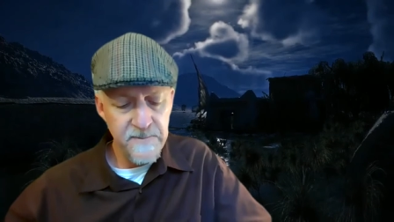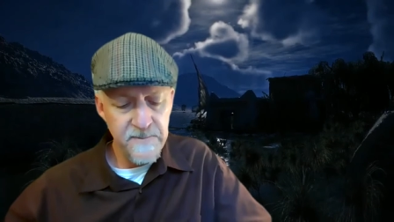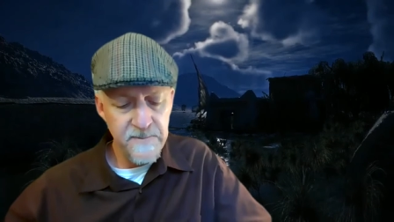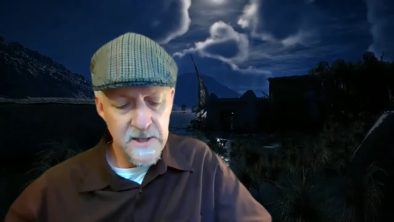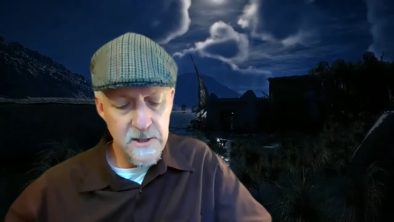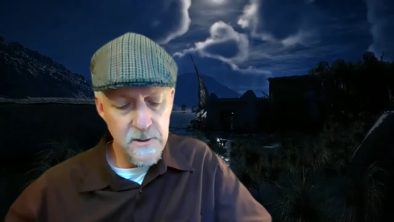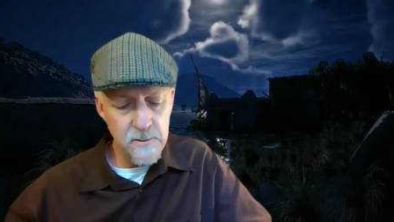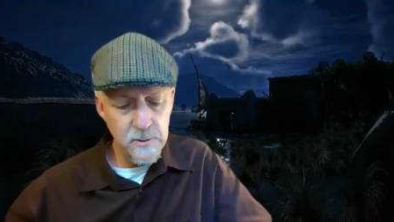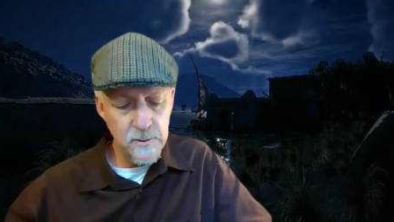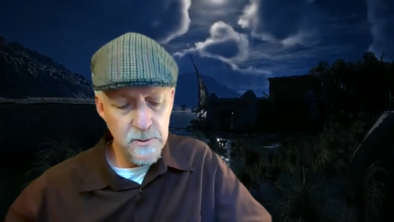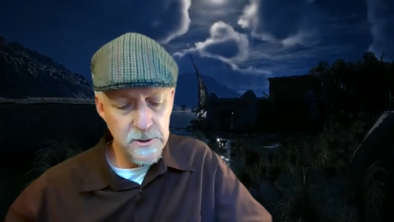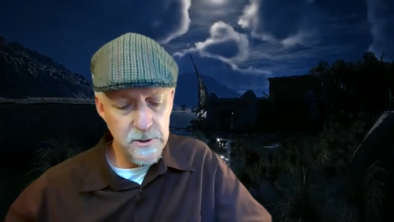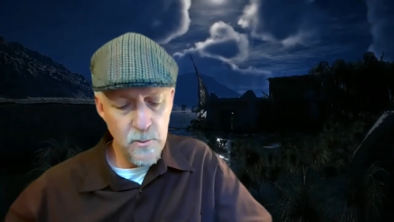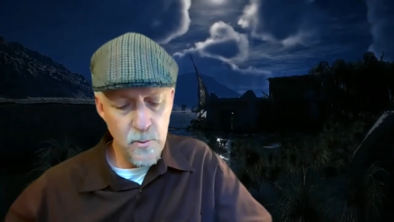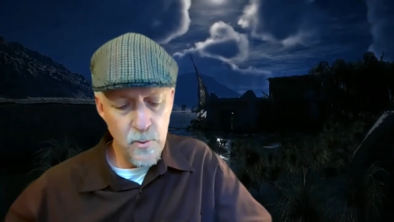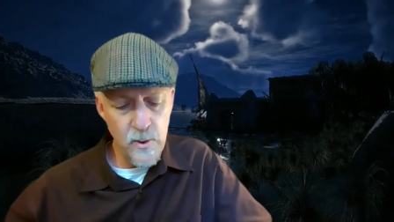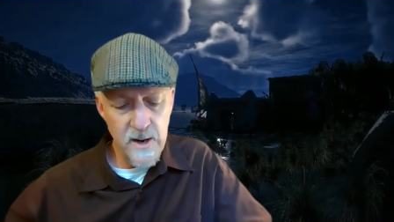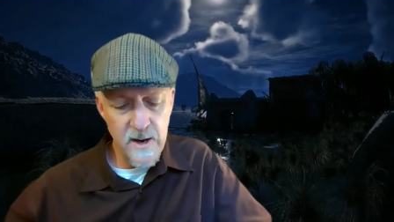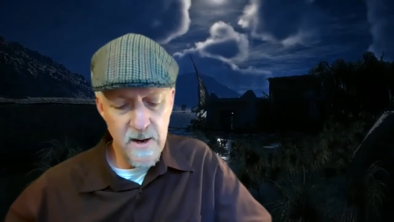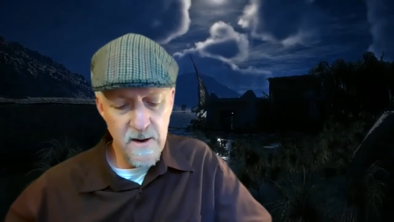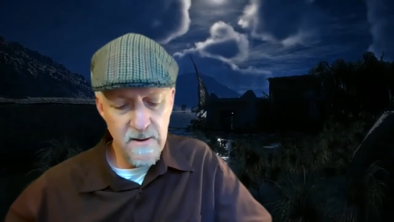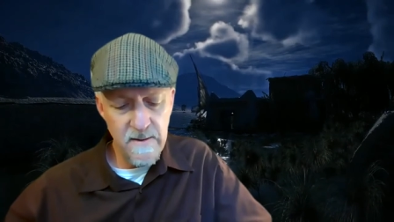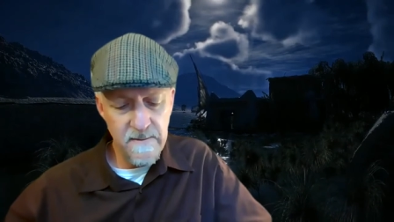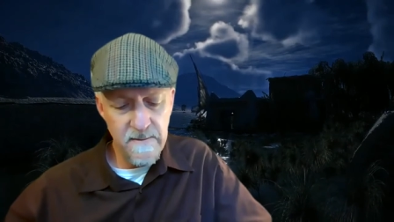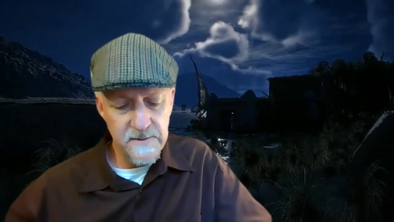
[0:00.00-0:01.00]
He was
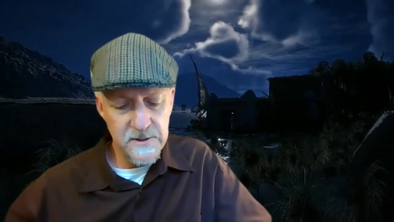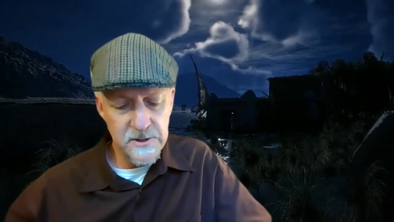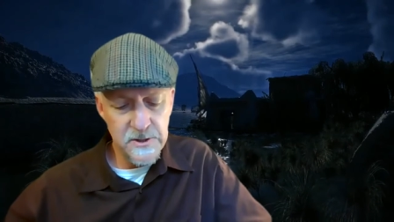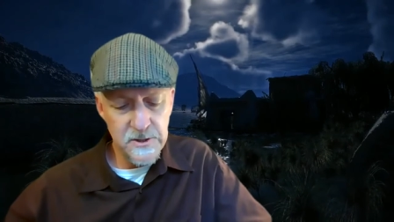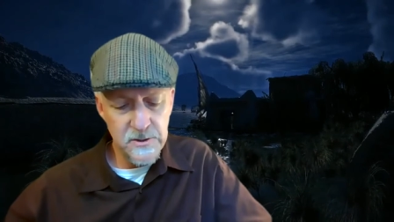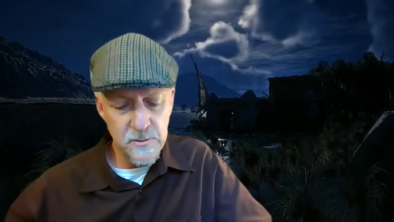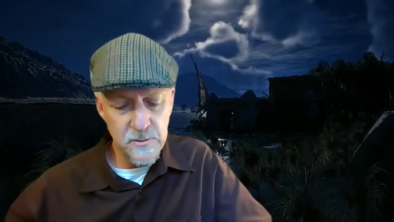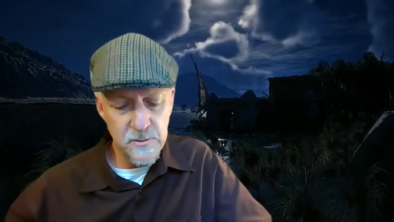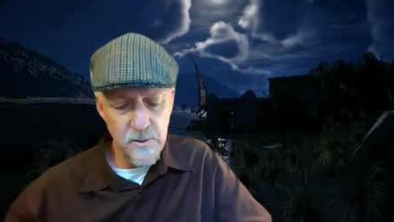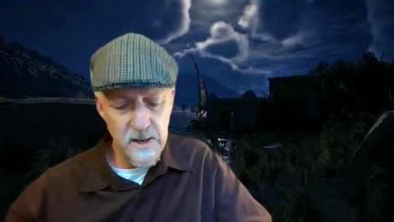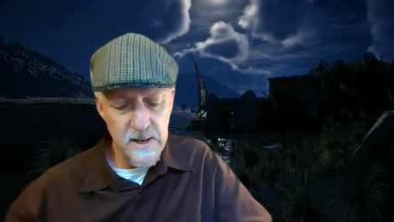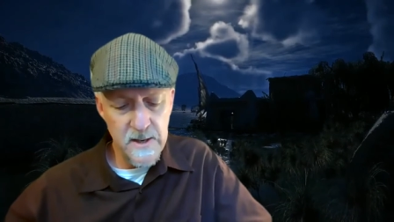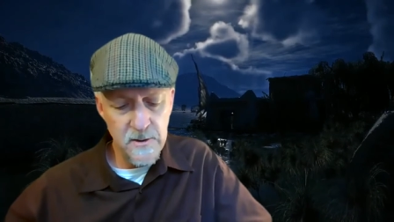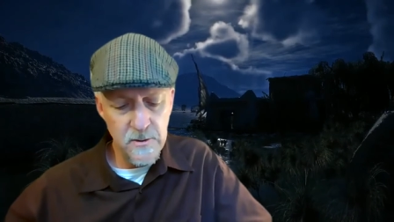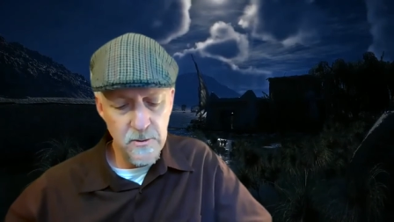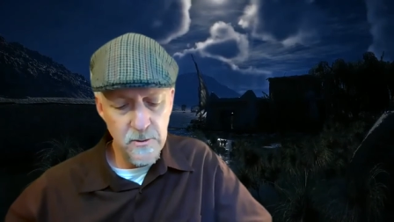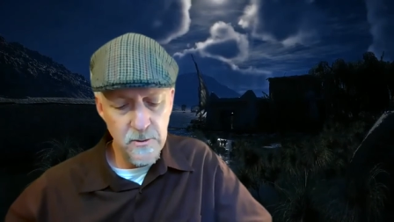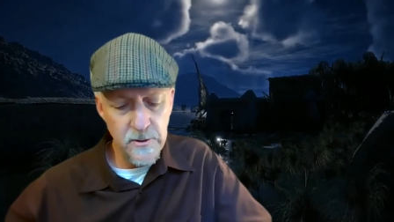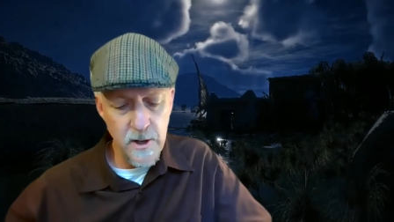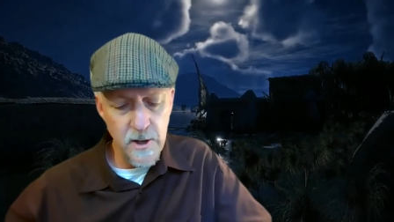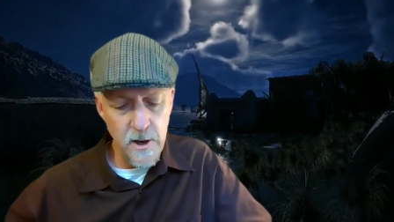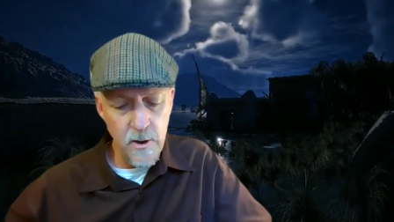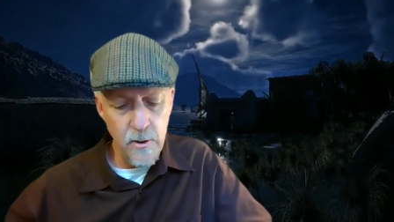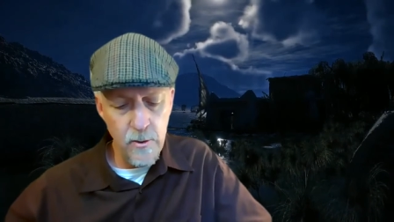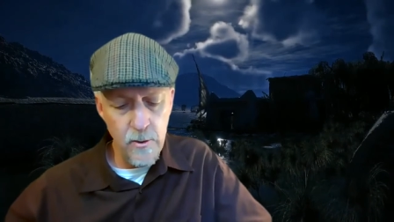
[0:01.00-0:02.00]
aware of a
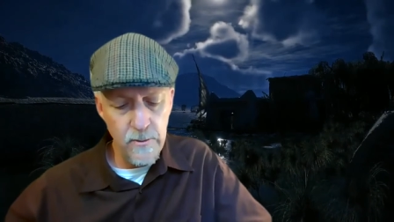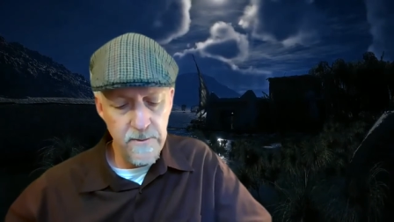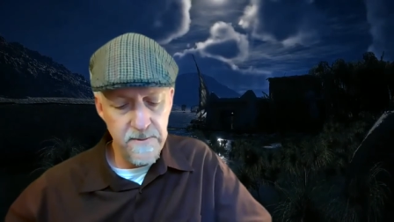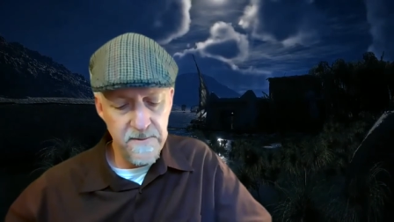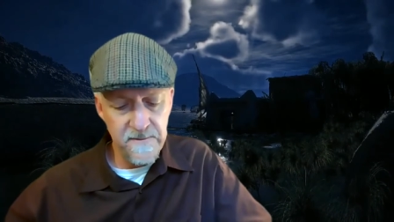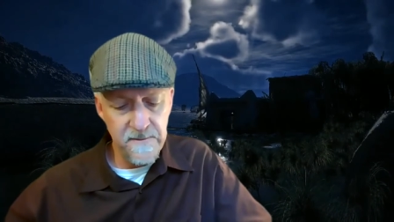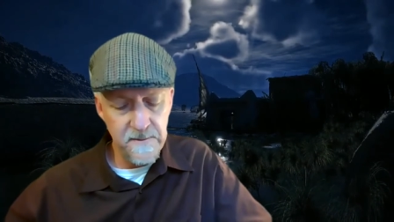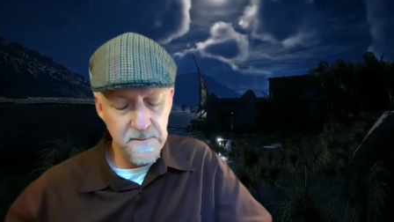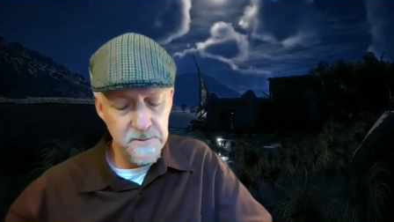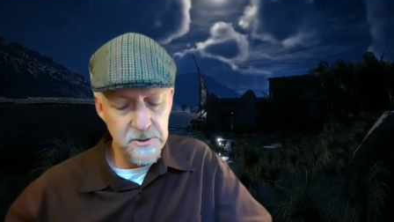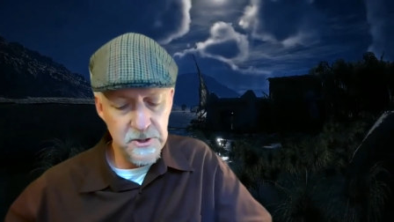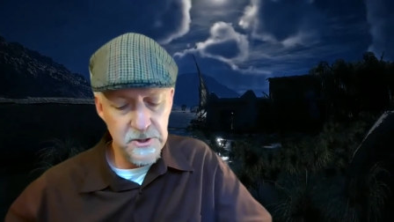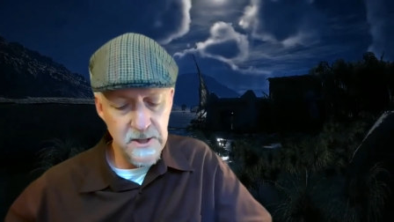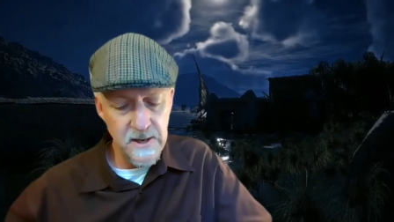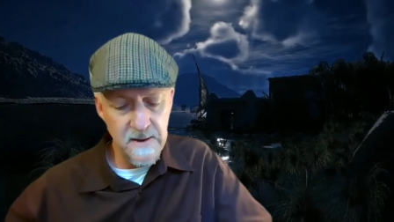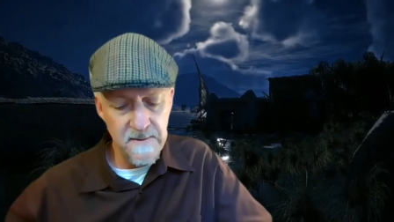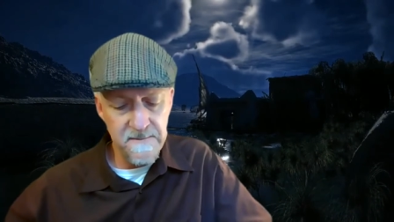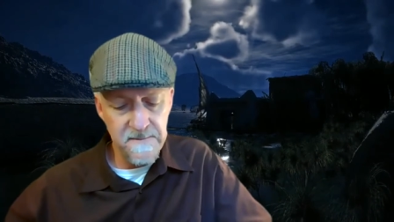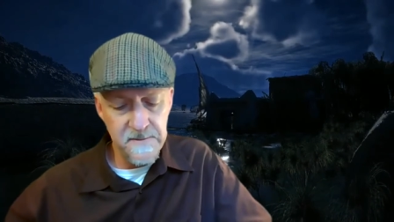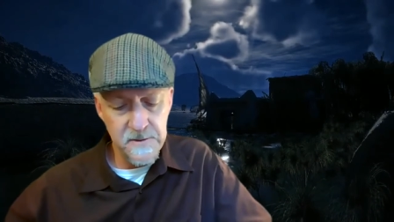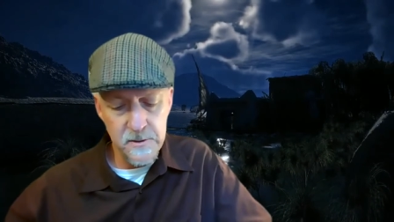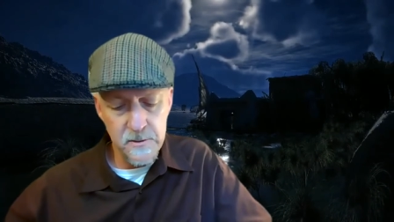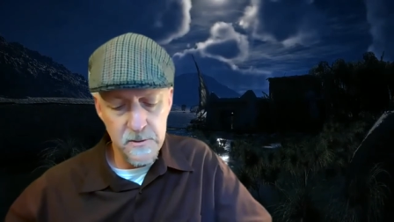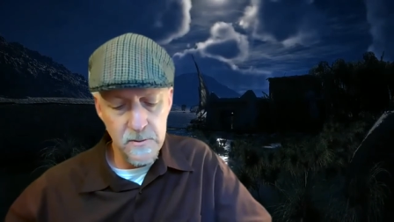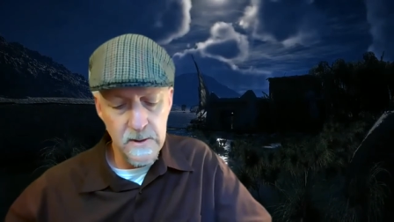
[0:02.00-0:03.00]
strangled oath from
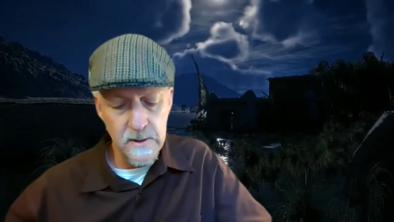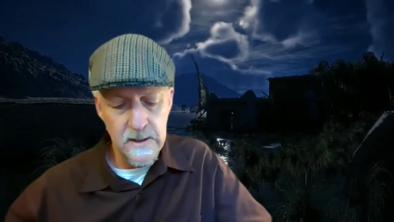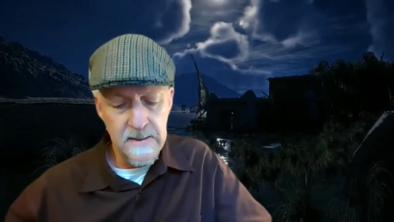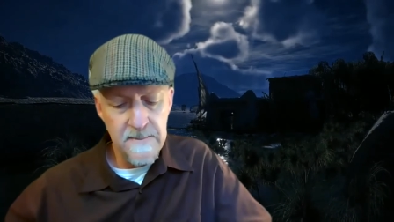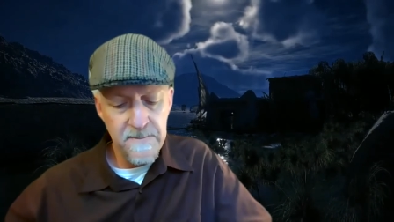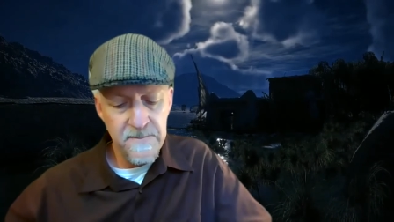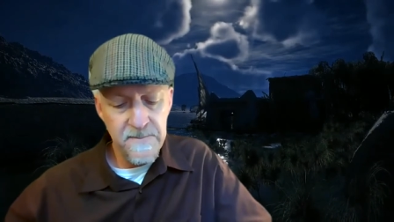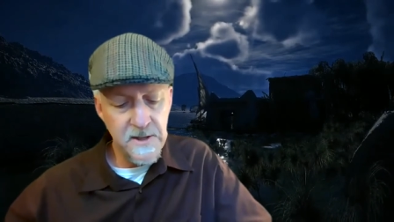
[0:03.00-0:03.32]
Sheftu,